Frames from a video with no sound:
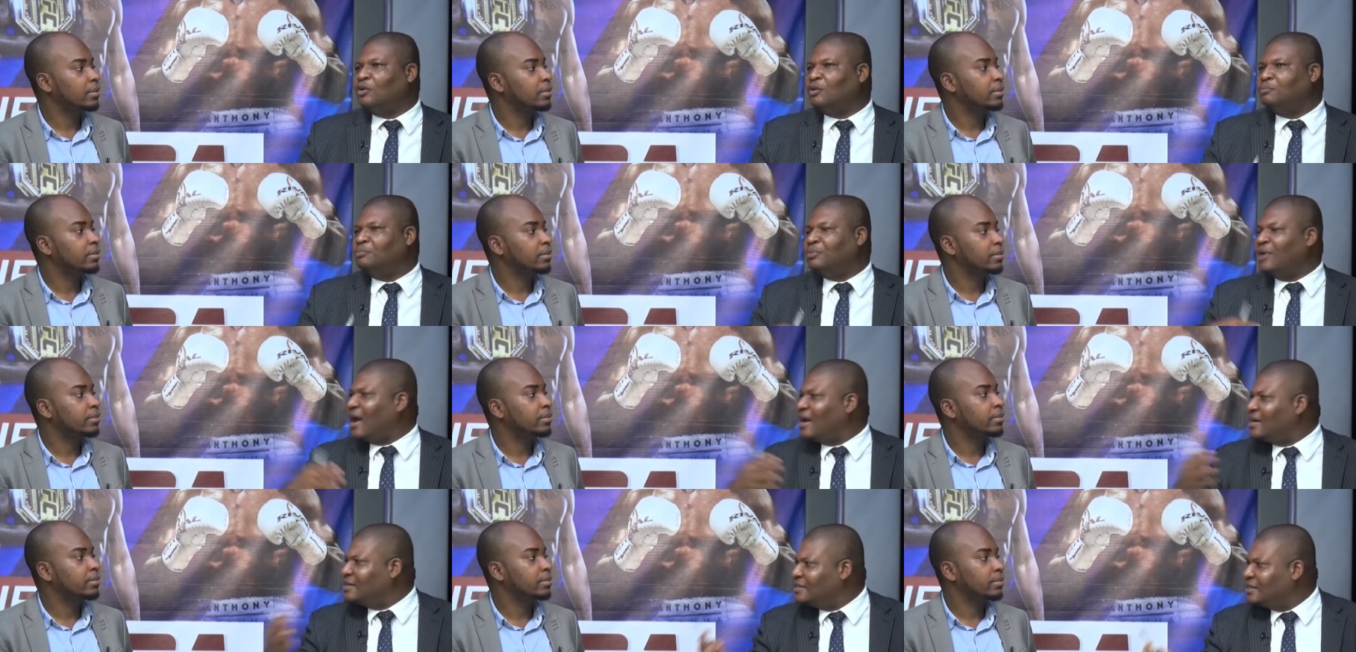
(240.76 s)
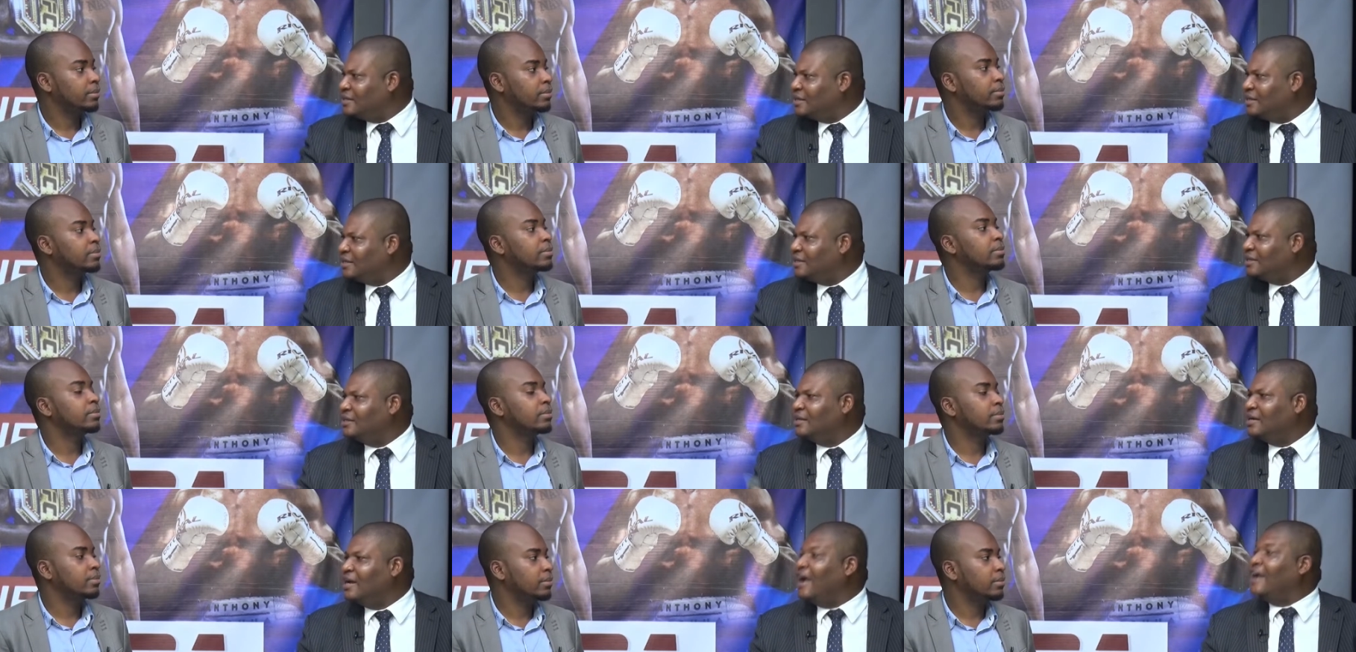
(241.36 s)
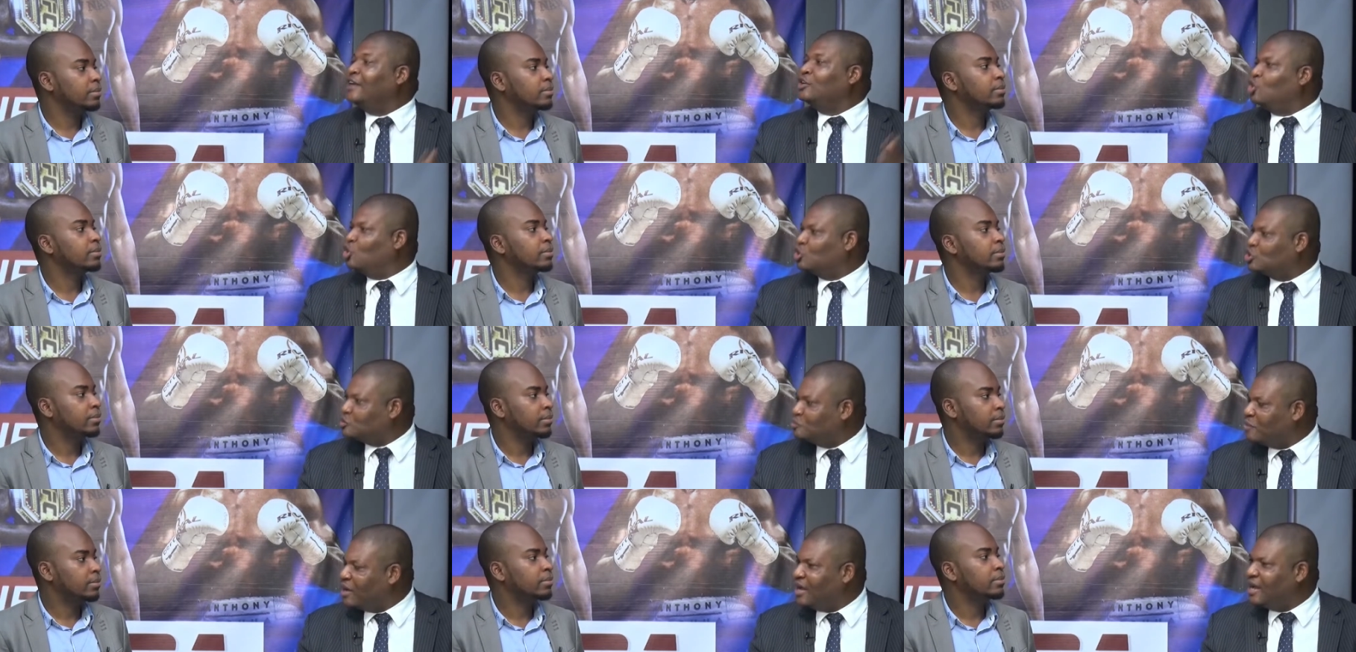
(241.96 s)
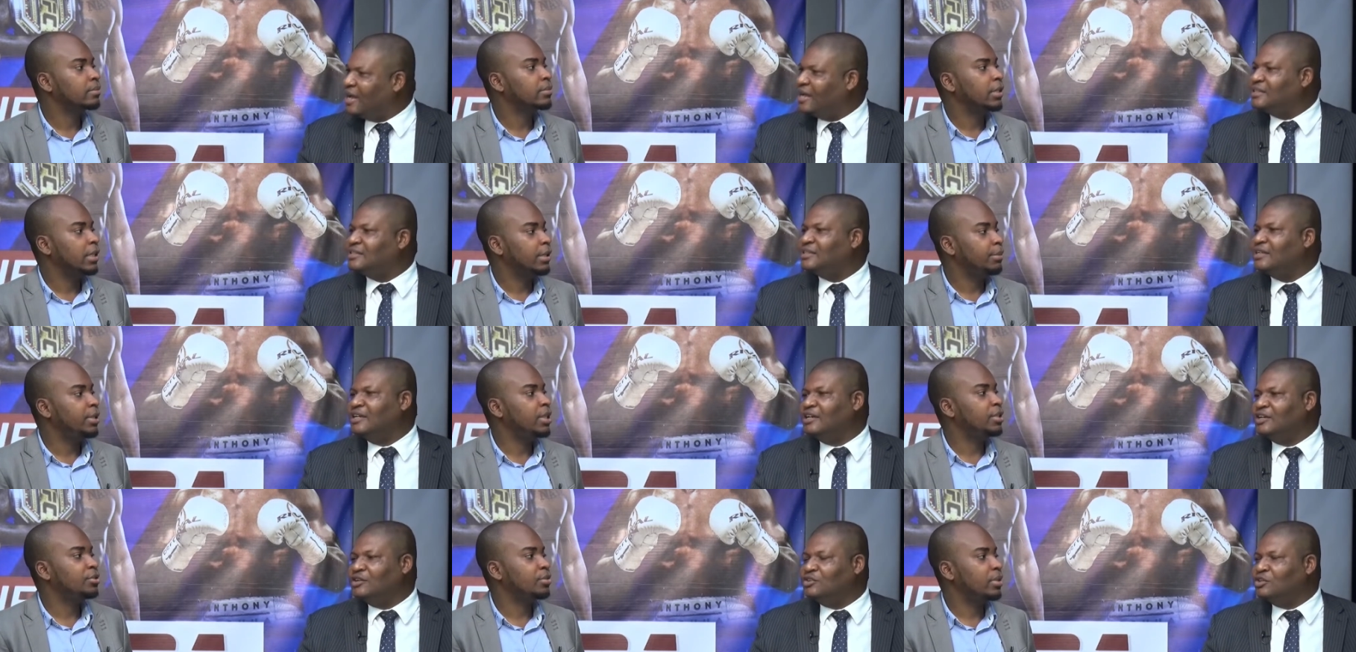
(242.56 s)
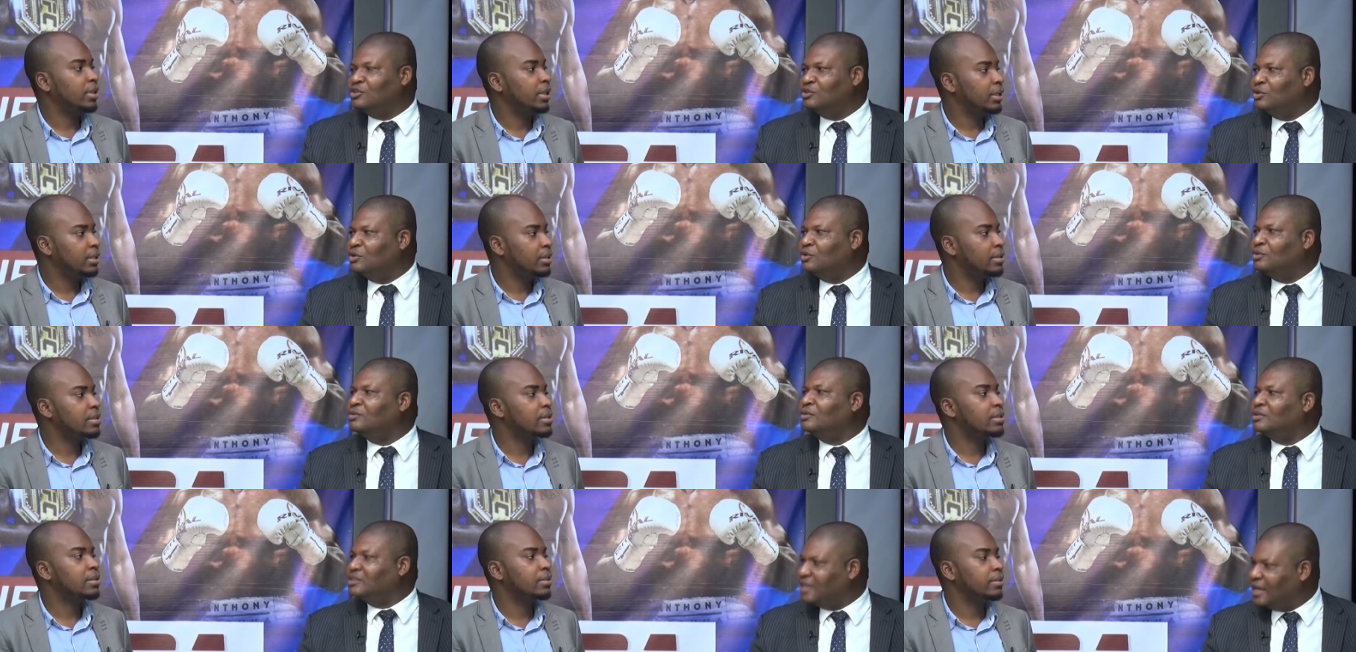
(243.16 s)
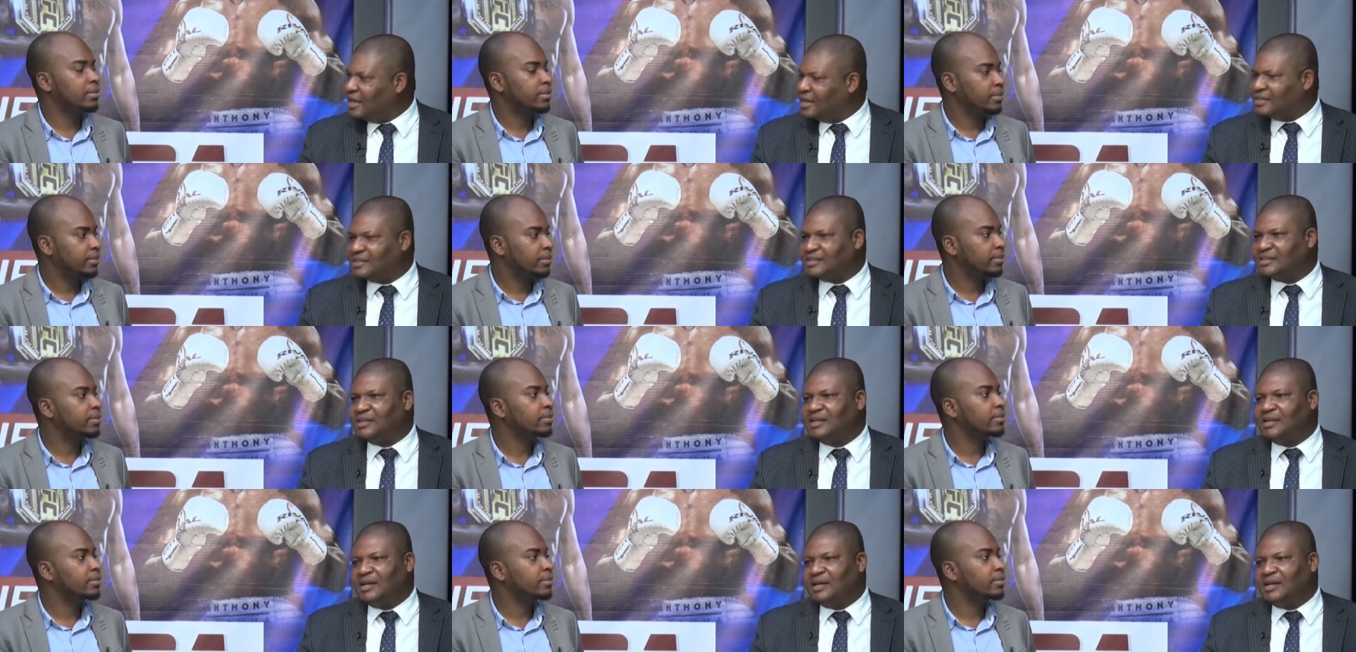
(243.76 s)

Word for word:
Speaker 1: branding, mm -hmm. endorsement, image rights. You know, yes.